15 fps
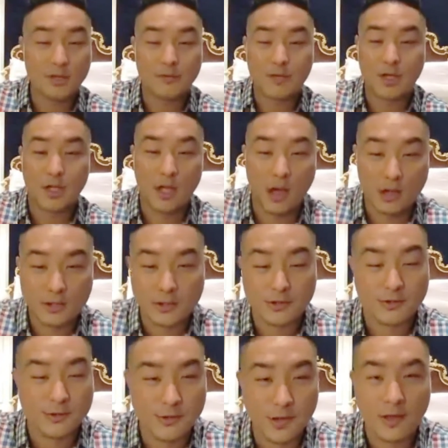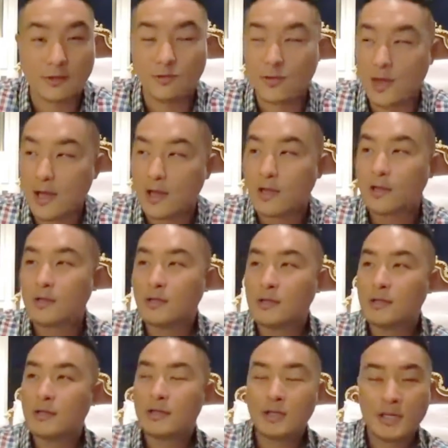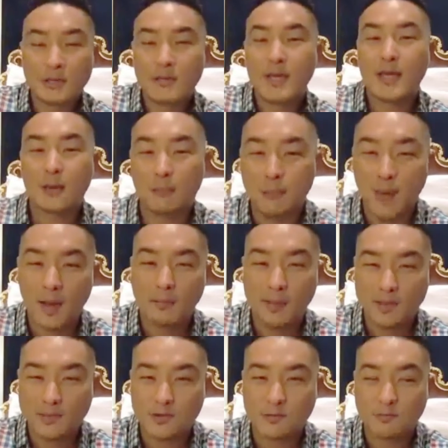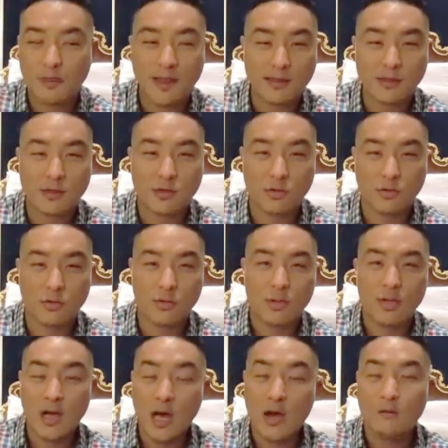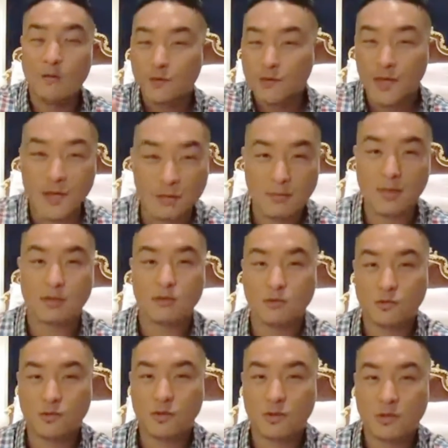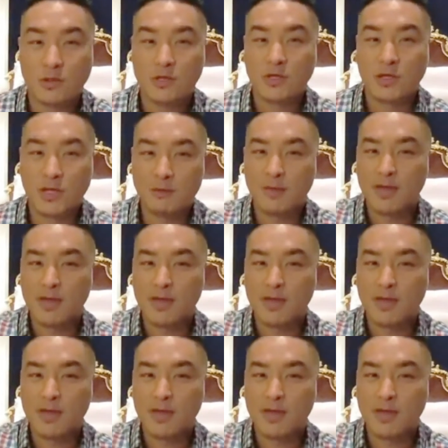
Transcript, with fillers: you know, the book of Colossians says that he made a public spectacle of his enemies.